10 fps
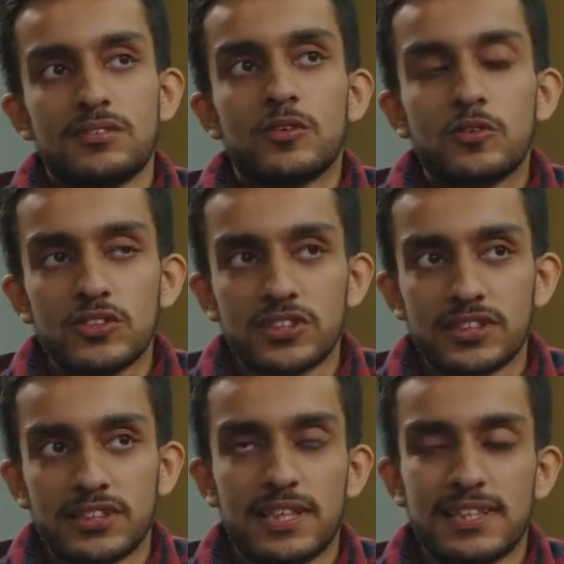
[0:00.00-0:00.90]

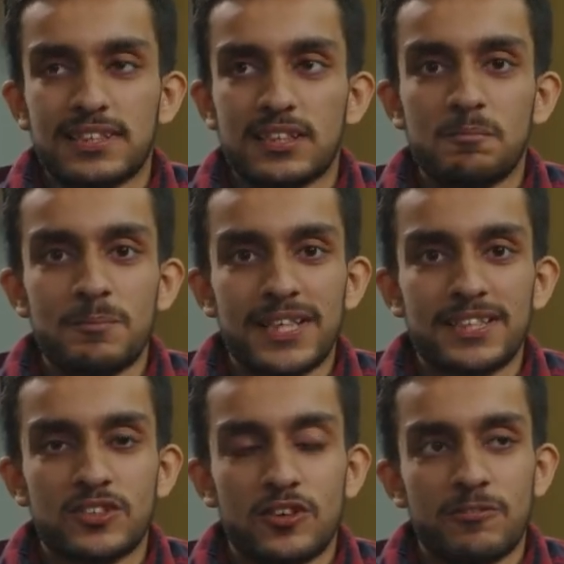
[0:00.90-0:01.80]
course is a
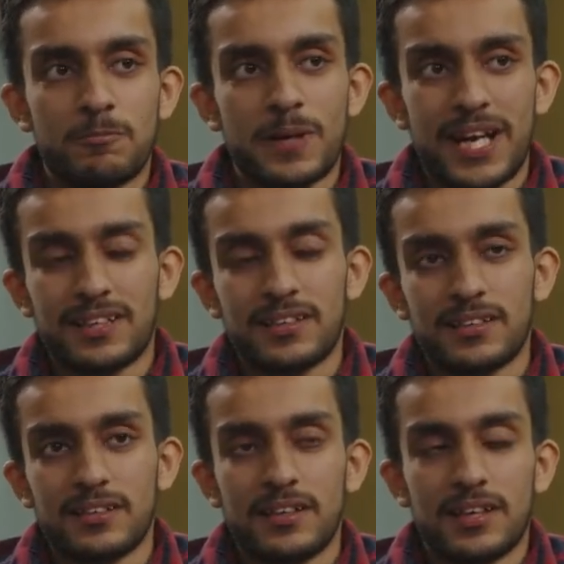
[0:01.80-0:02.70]
mix of
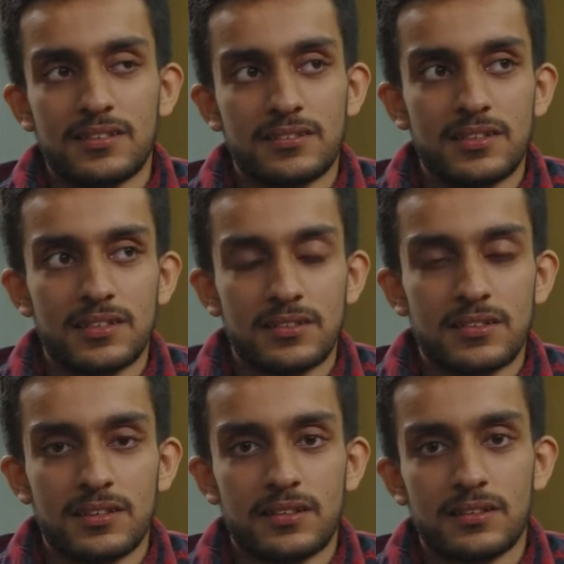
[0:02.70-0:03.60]
practical and
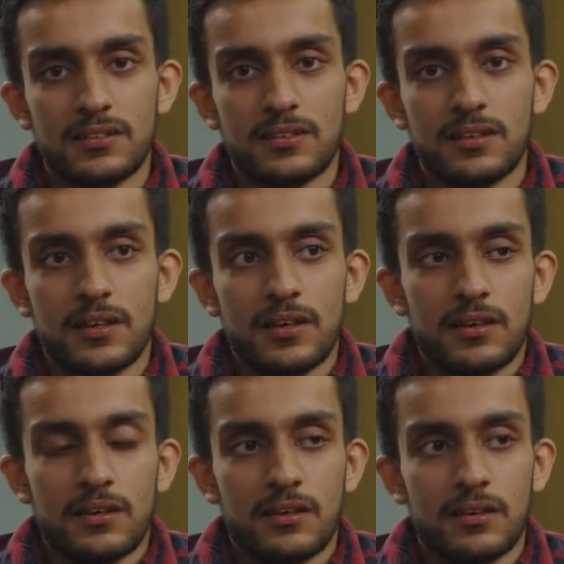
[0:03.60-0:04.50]
theoretical
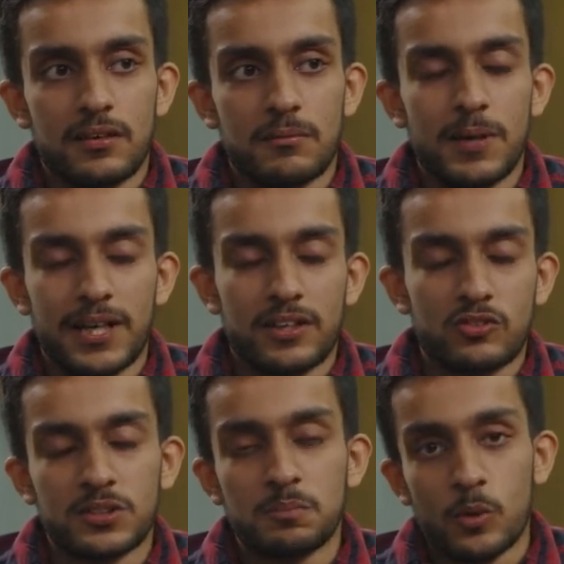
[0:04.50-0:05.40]

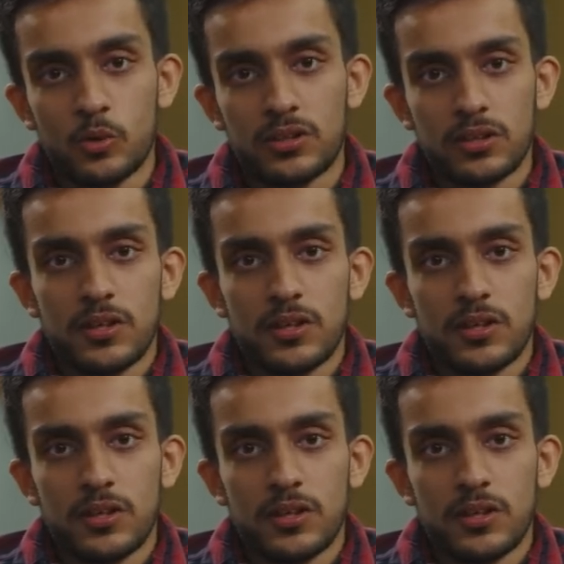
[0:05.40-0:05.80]
backgrounds both.